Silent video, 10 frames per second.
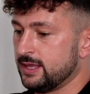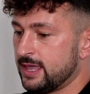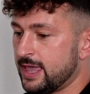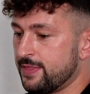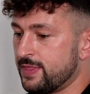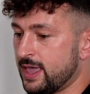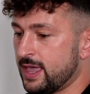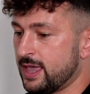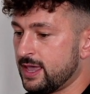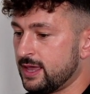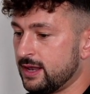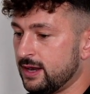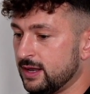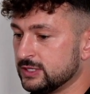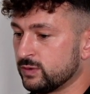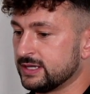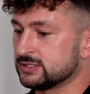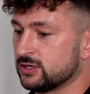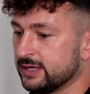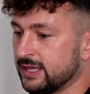And then is when I
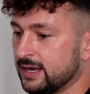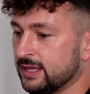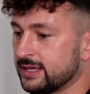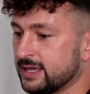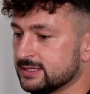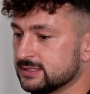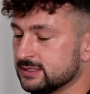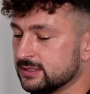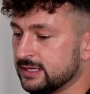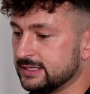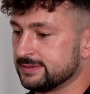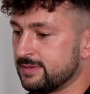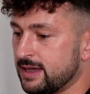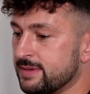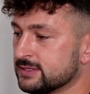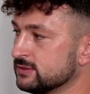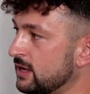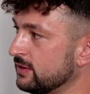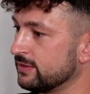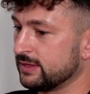started getting, I guess, into my mental
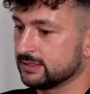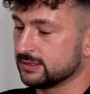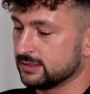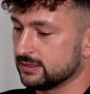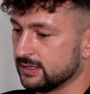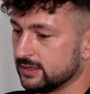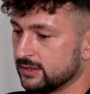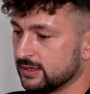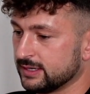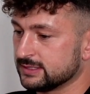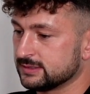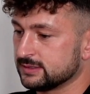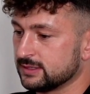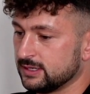health, like, I guess,